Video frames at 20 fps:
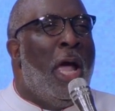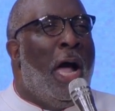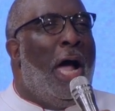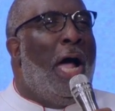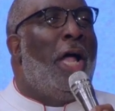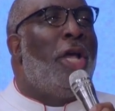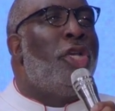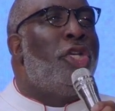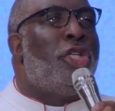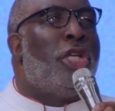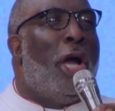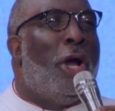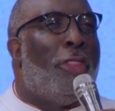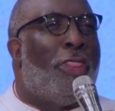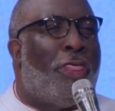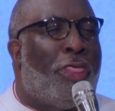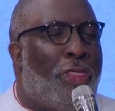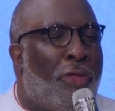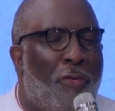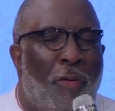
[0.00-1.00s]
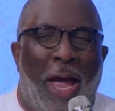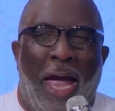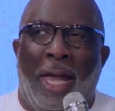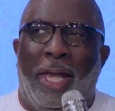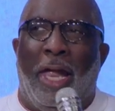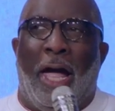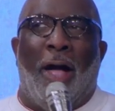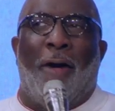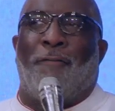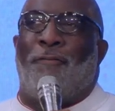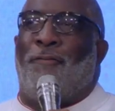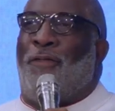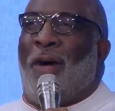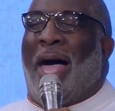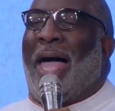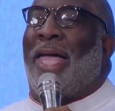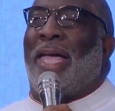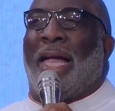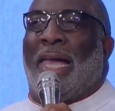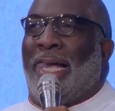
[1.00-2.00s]
under threat of
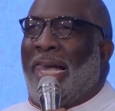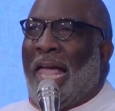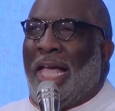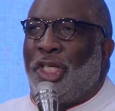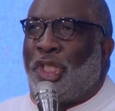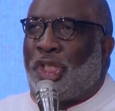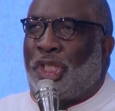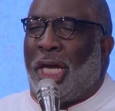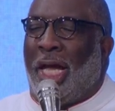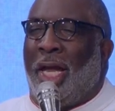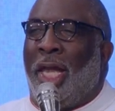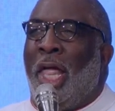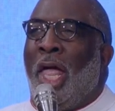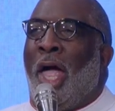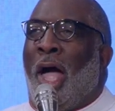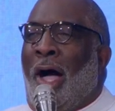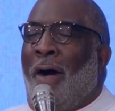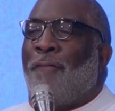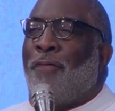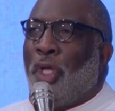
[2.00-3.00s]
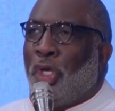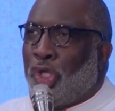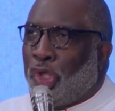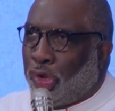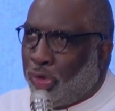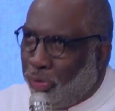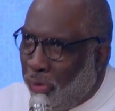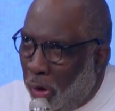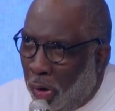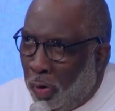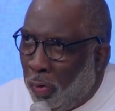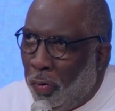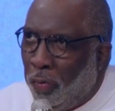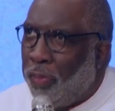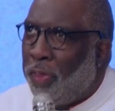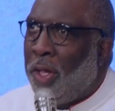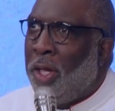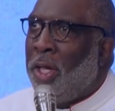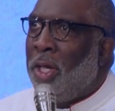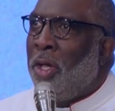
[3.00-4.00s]
violation of the
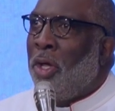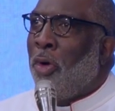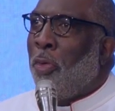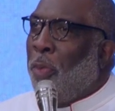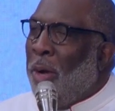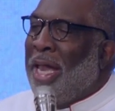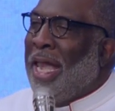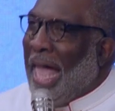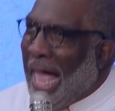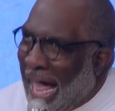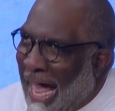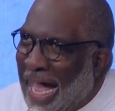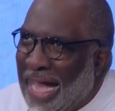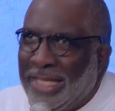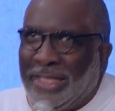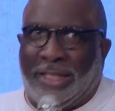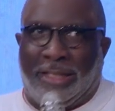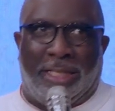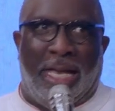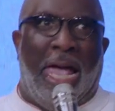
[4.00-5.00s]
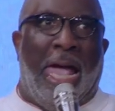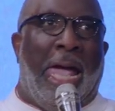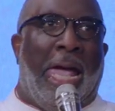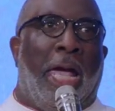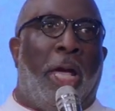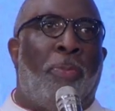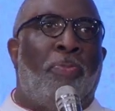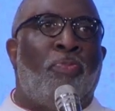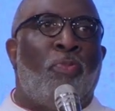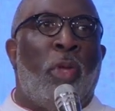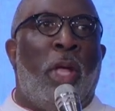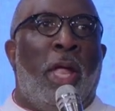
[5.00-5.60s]
truth when I say